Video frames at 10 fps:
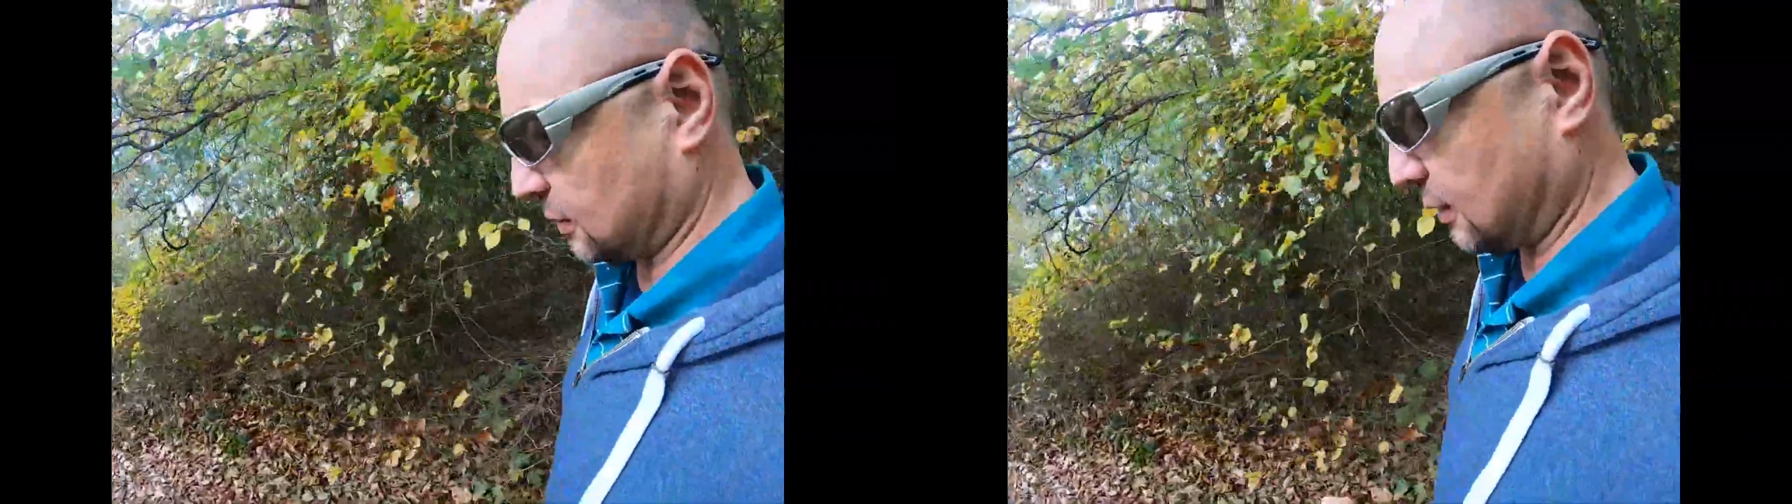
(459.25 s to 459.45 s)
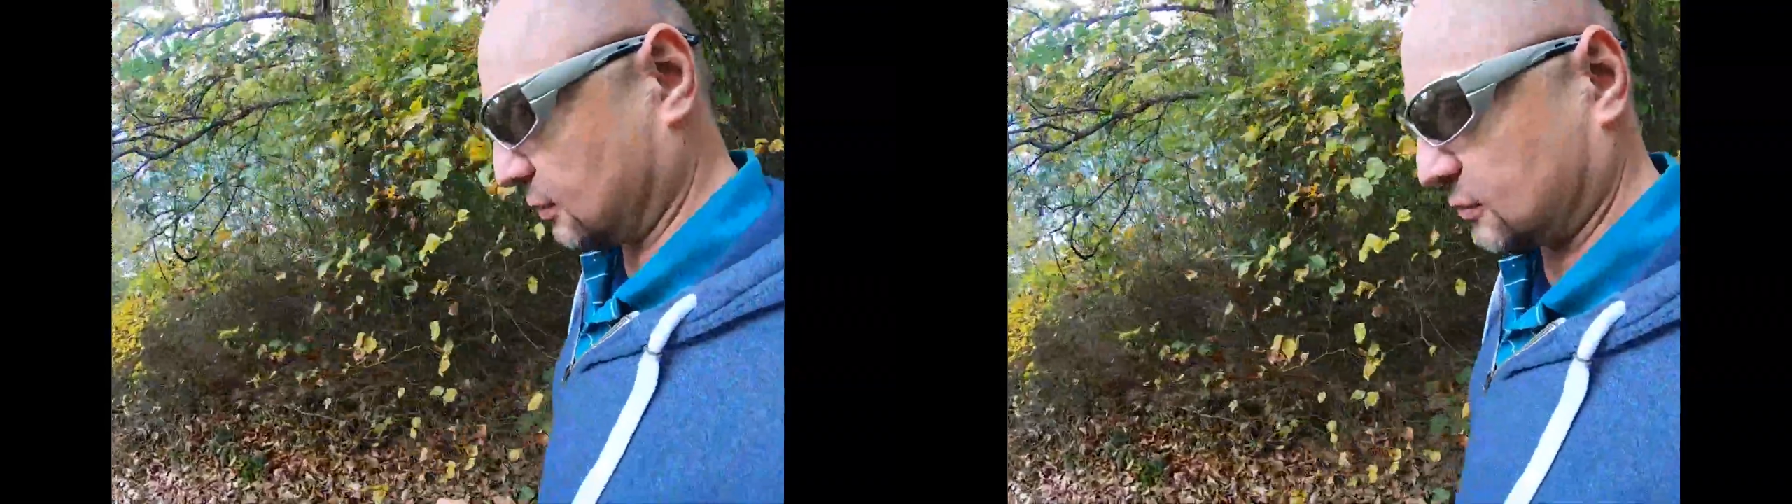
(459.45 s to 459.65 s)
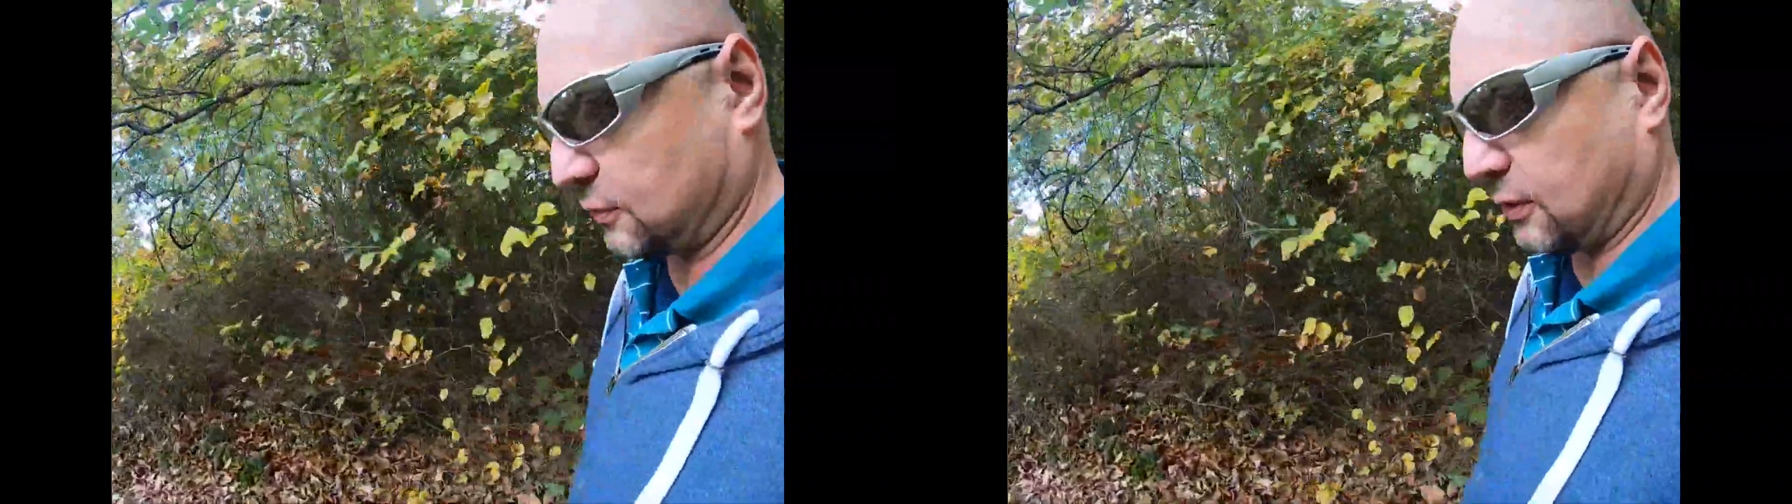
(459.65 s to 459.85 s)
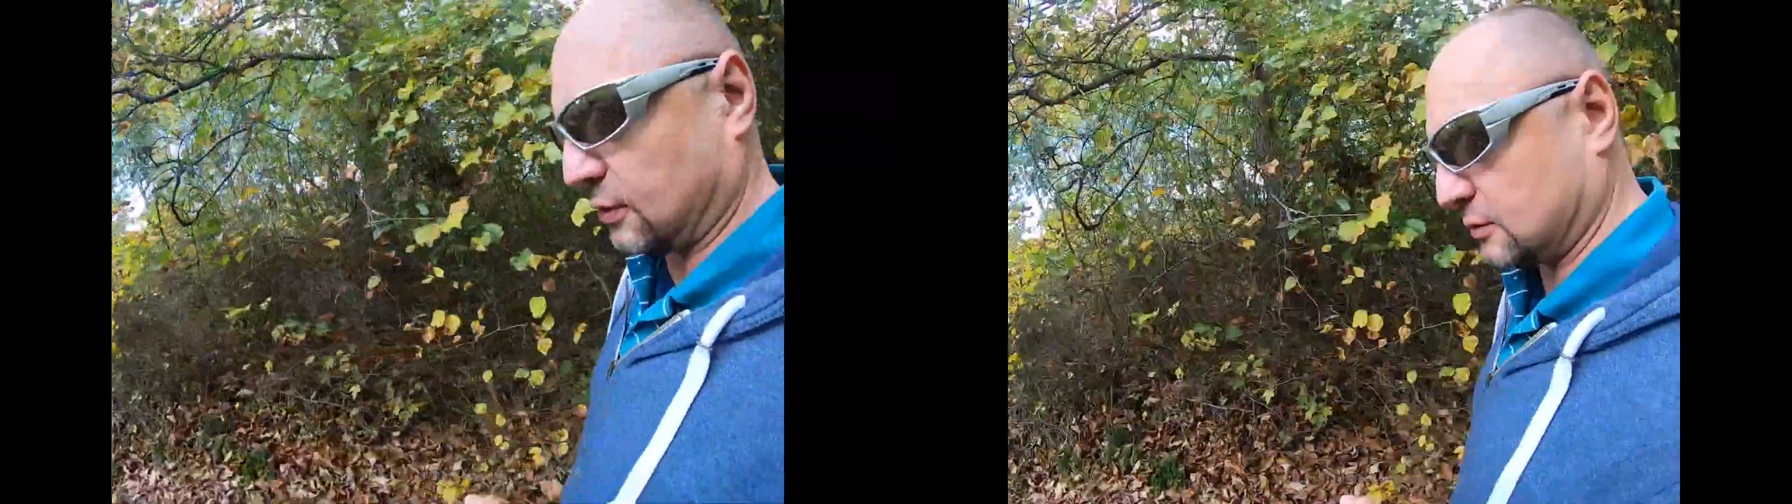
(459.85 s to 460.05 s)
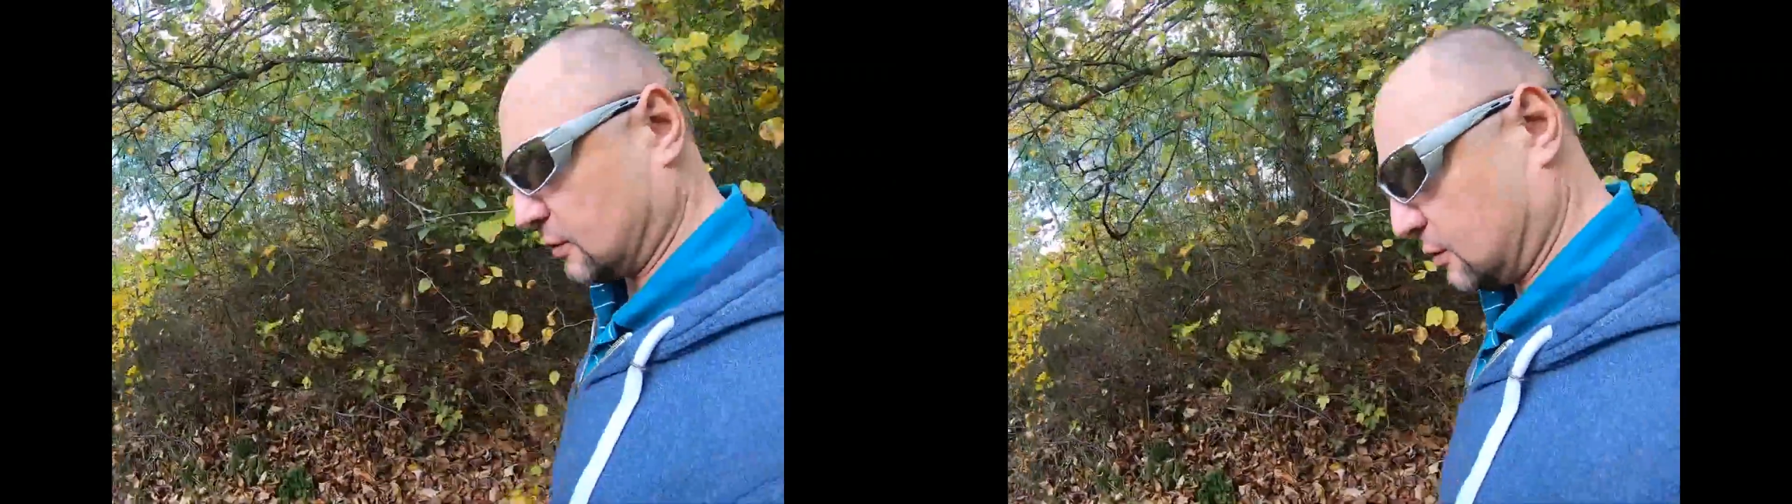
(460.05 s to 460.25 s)
Now it's
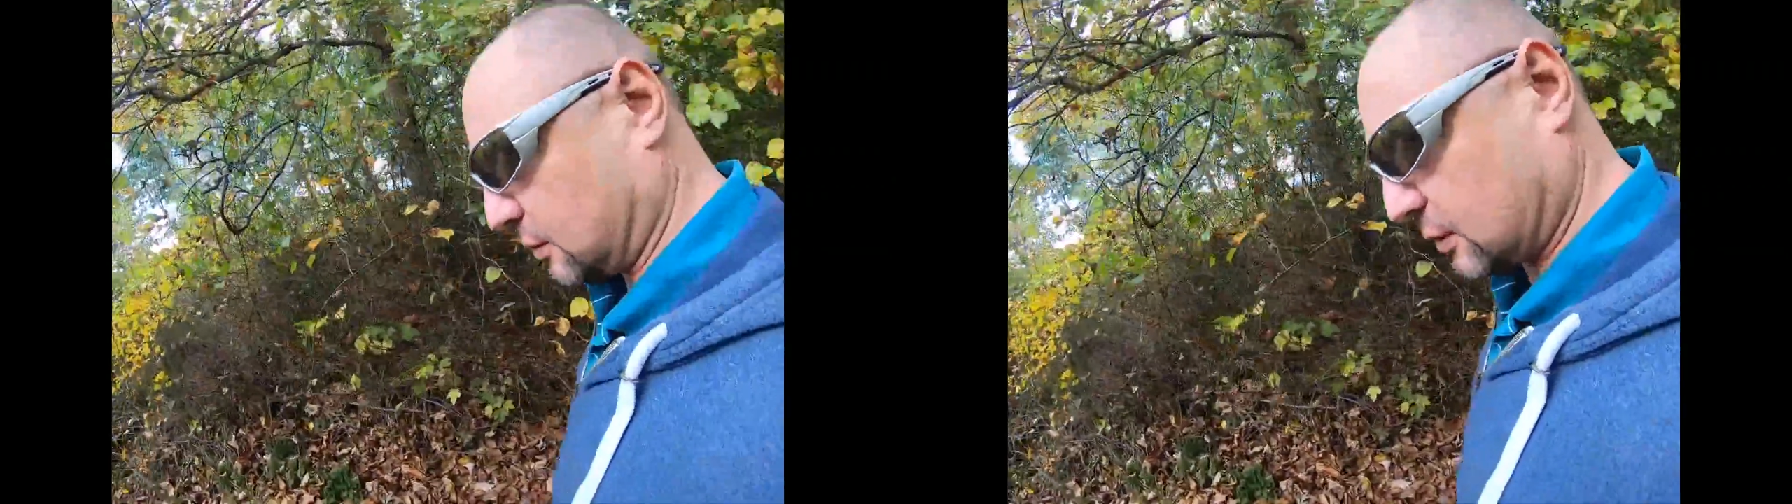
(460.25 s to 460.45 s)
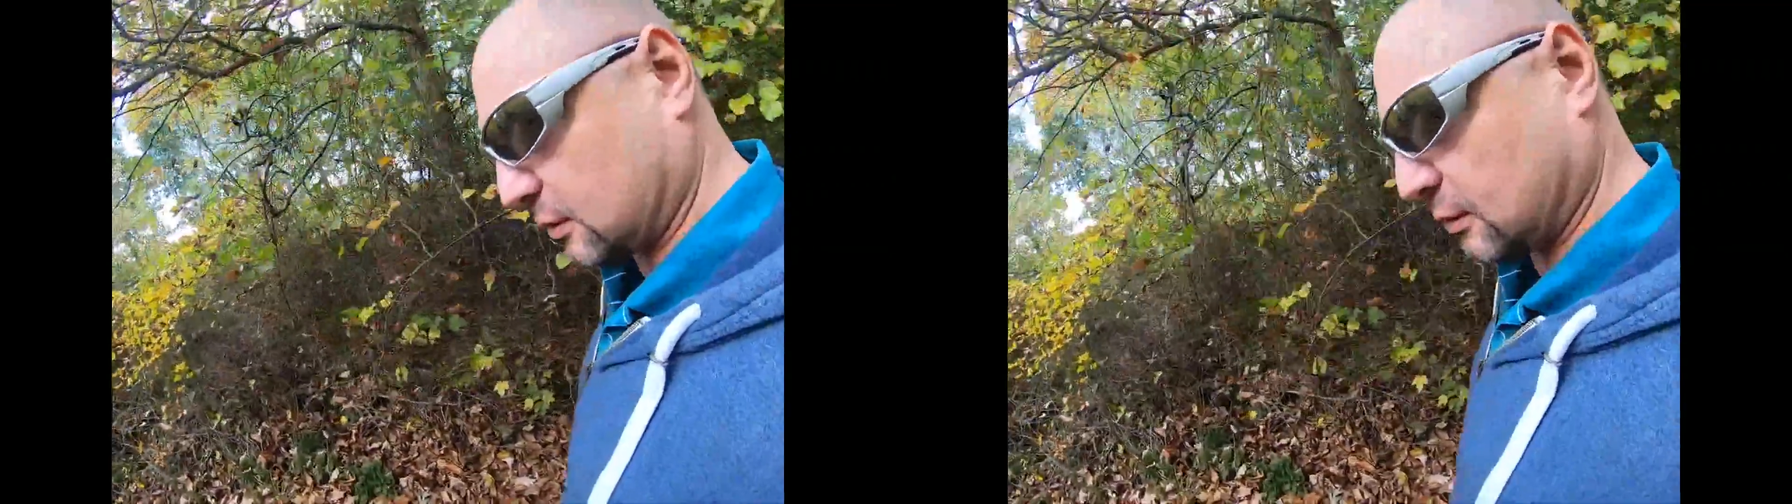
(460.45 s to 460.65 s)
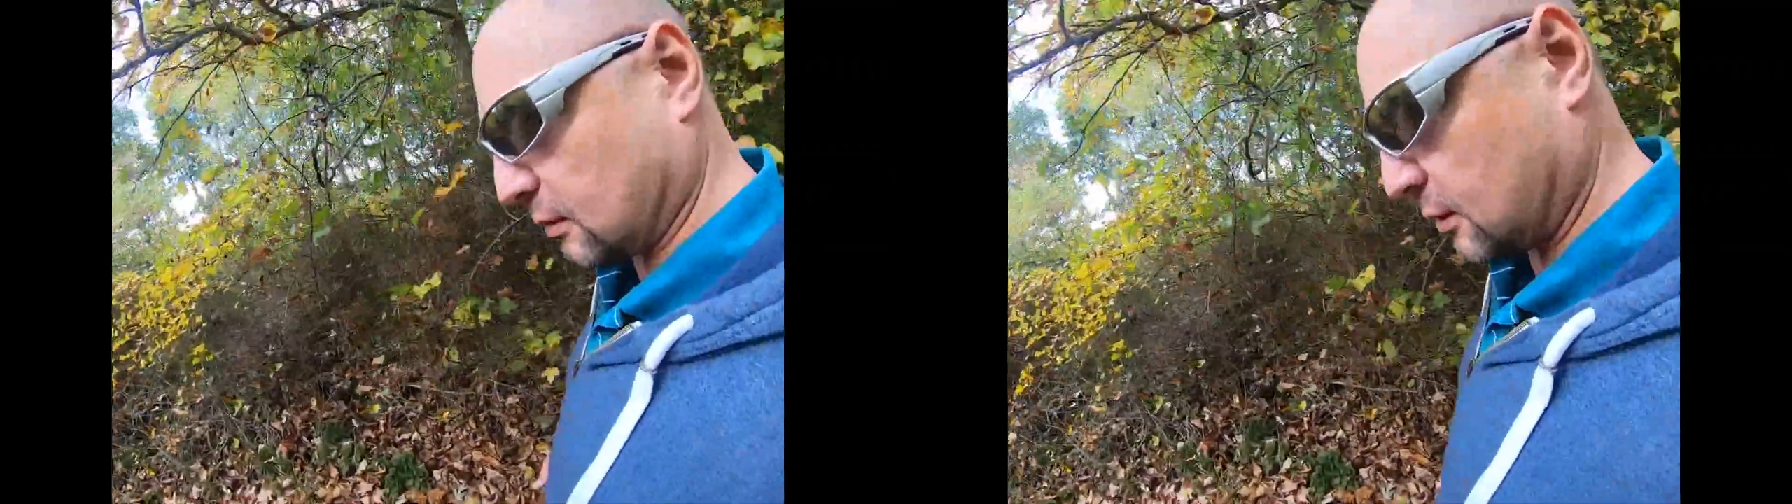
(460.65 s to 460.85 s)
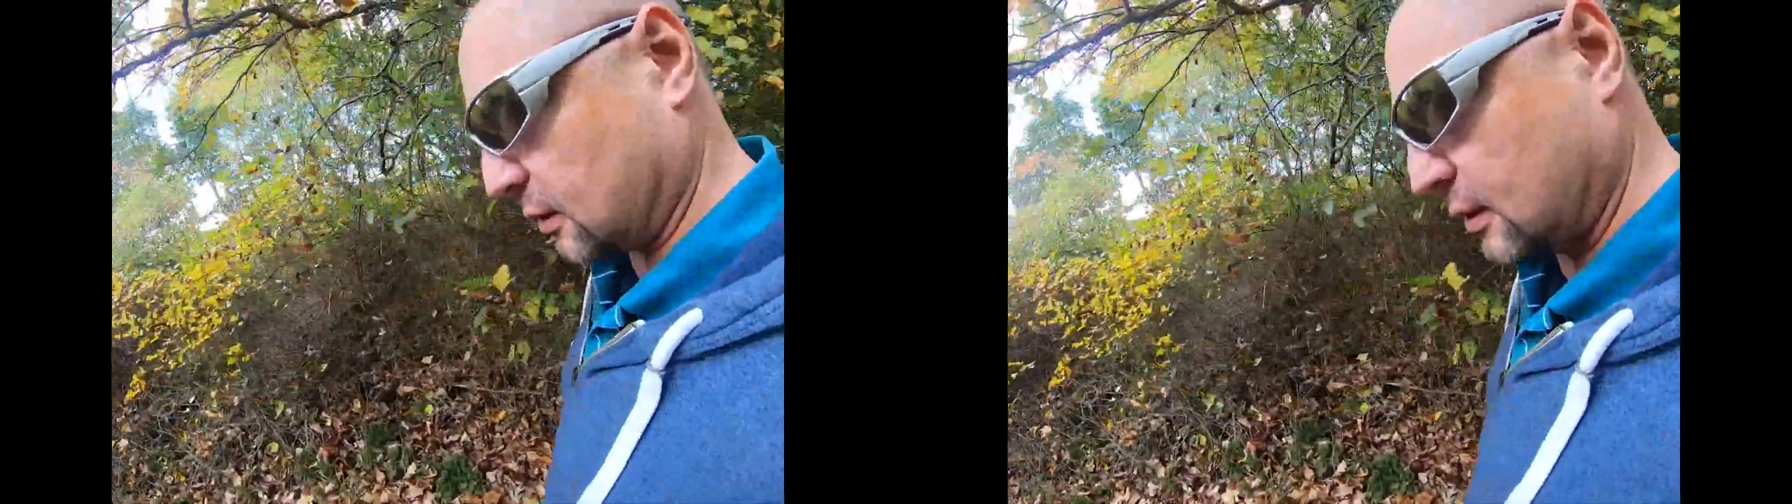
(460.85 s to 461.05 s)
fall, it's a little bit clearer,